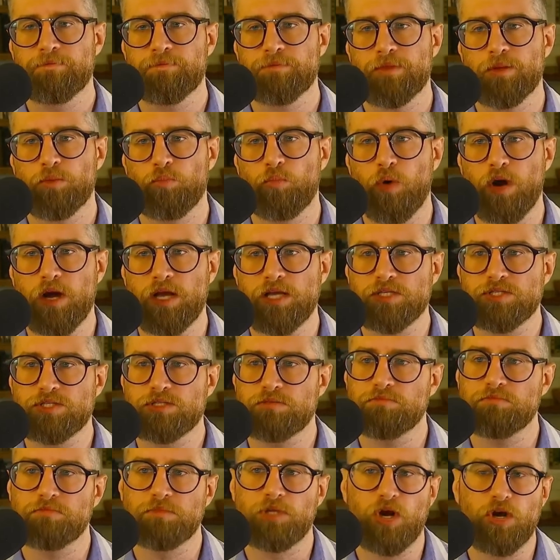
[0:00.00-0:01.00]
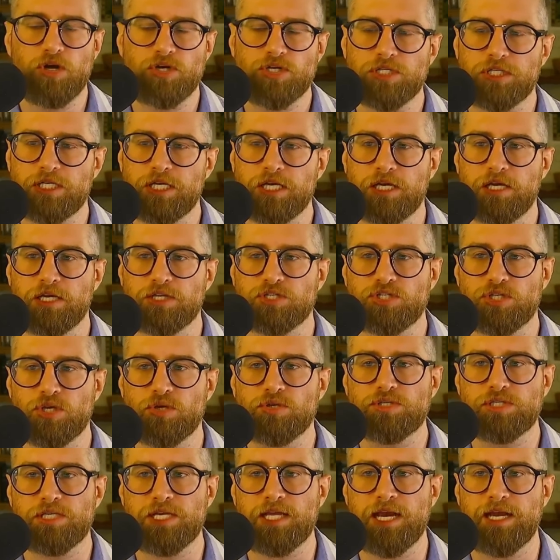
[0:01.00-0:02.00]
was largely
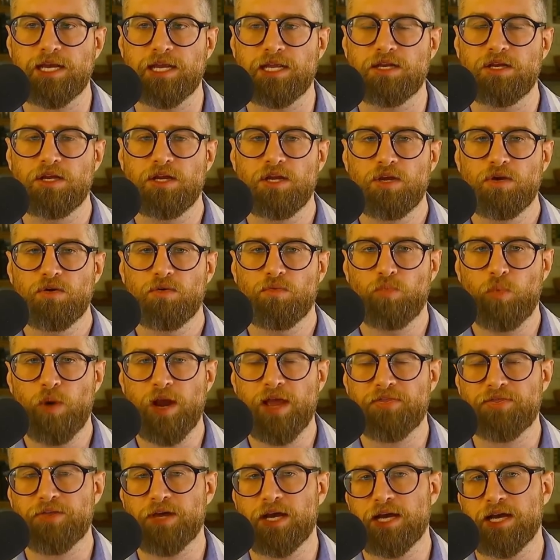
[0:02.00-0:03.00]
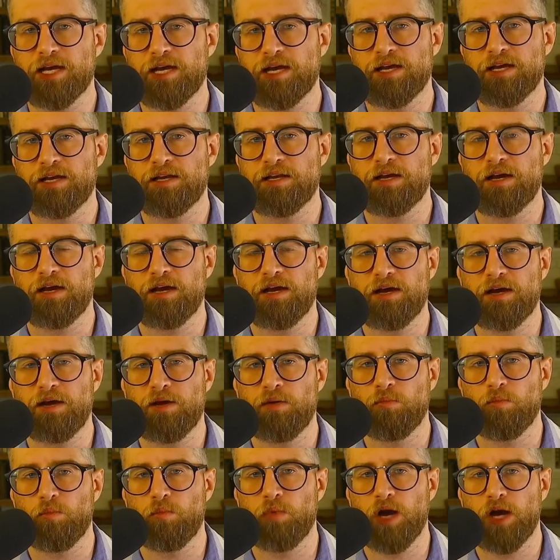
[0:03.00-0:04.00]
associated with
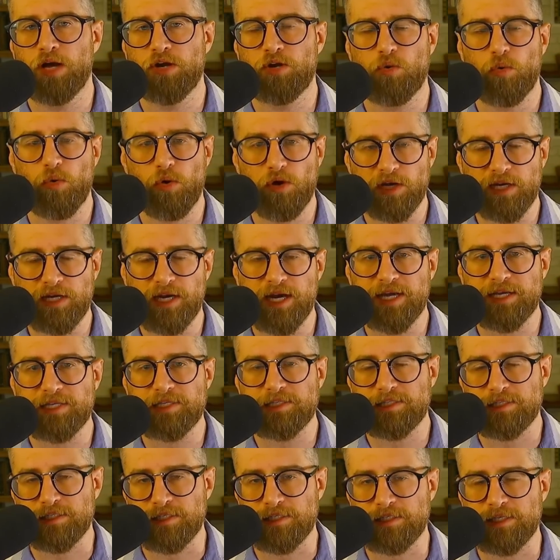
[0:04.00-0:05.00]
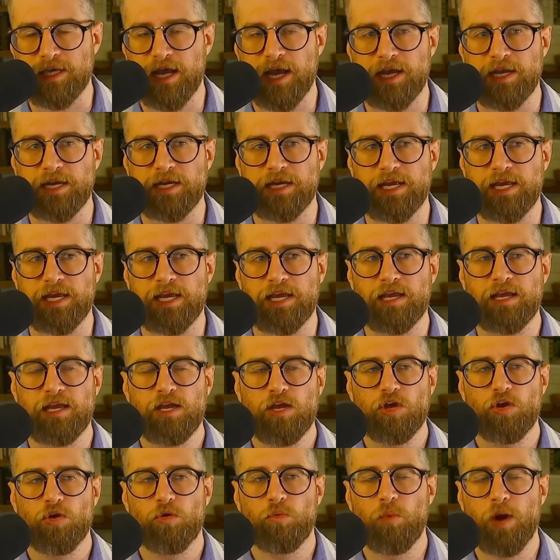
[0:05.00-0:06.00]
an organized society
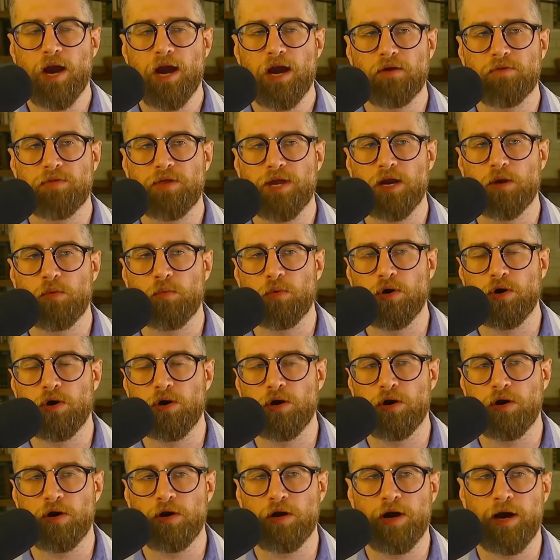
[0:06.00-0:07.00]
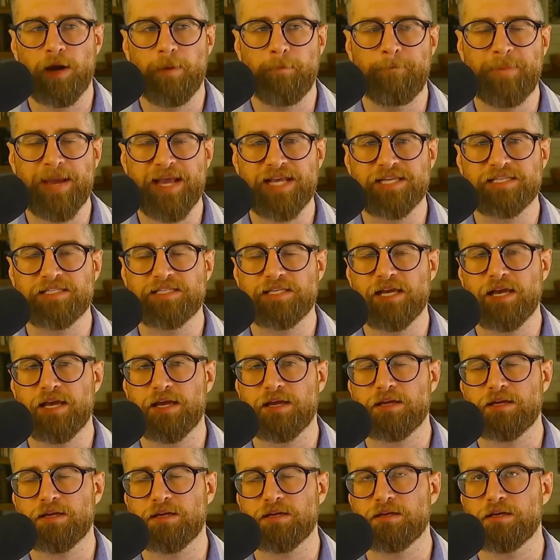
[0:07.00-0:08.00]
where there were
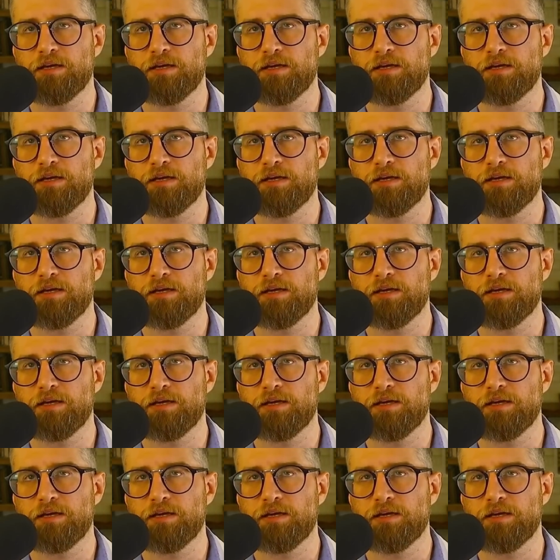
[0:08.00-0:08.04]
basic